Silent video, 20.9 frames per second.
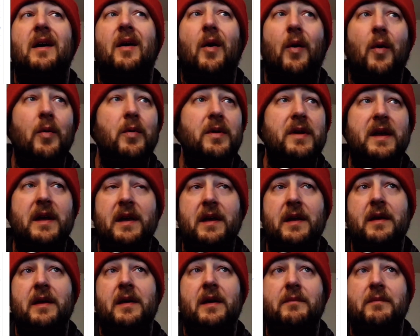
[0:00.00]

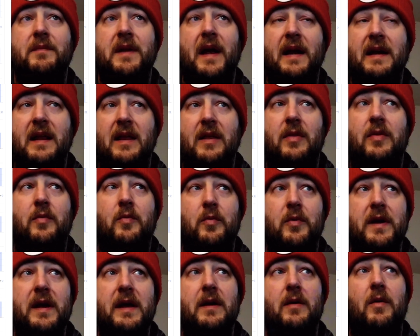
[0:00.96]
only
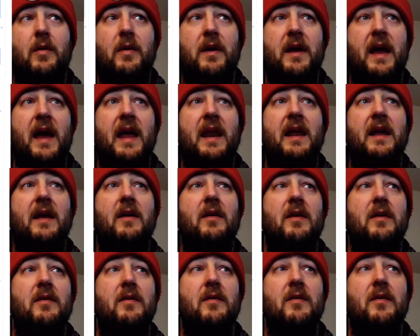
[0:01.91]
93
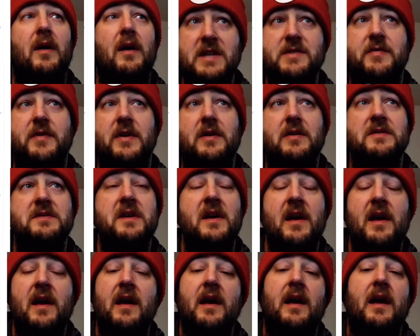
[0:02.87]
organic page views,
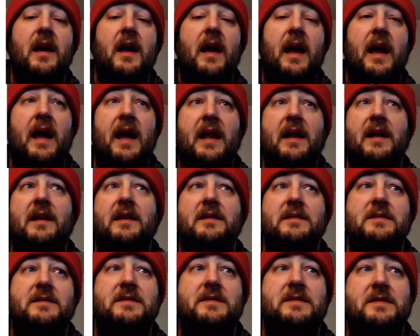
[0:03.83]
and
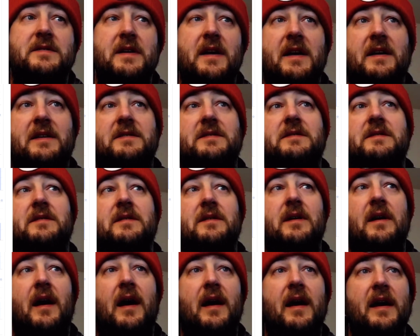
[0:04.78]
6
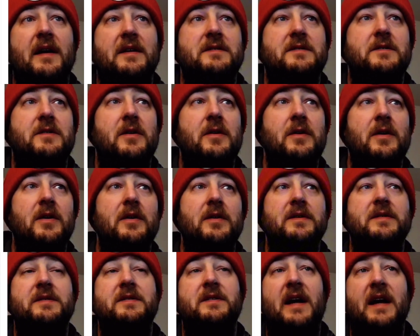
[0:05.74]
external
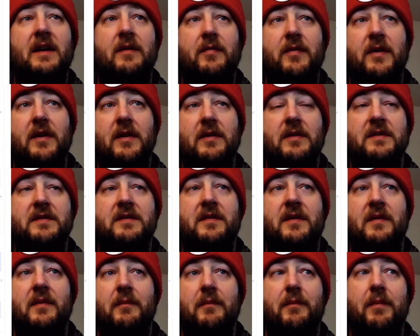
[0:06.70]
site
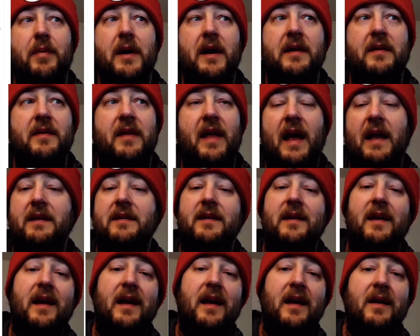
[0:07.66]
views. But that
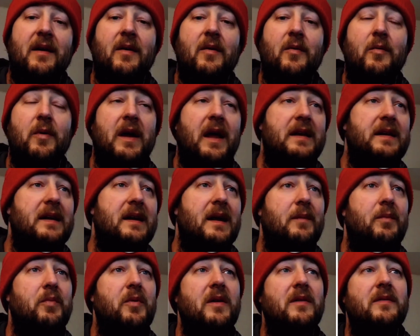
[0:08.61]
day, we ended
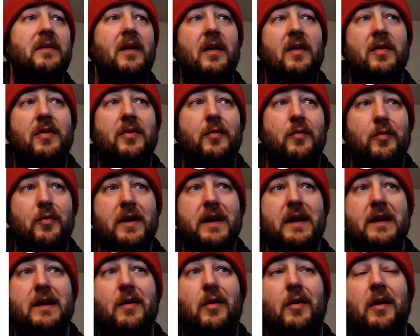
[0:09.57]
up with
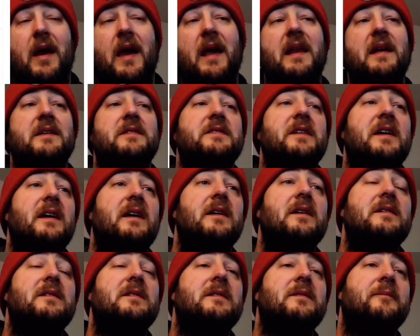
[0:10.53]
3 organic
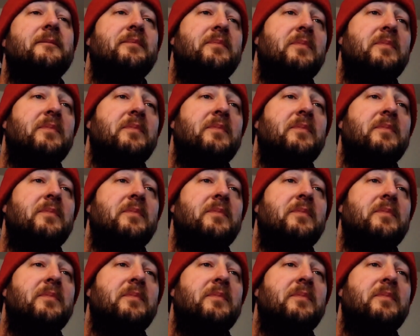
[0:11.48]
sales.